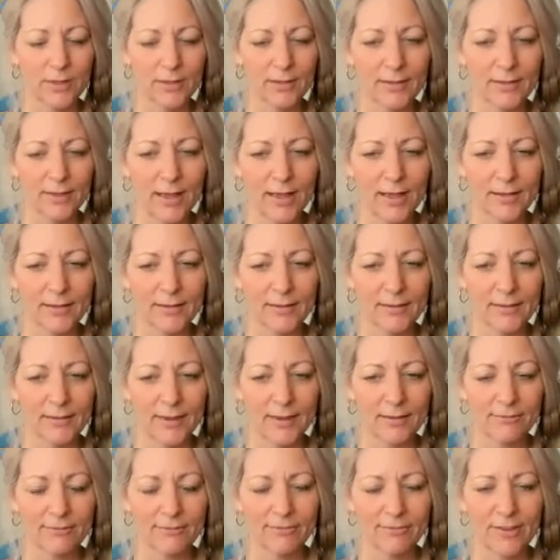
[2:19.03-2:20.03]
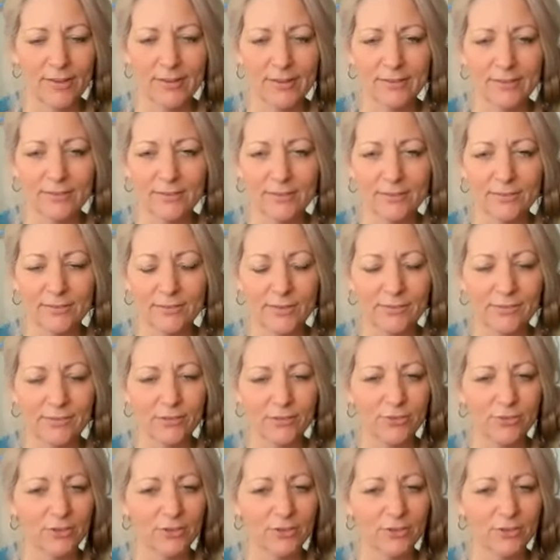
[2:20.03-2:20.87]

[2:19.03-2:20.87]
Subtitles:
get caught in that fated to suffer.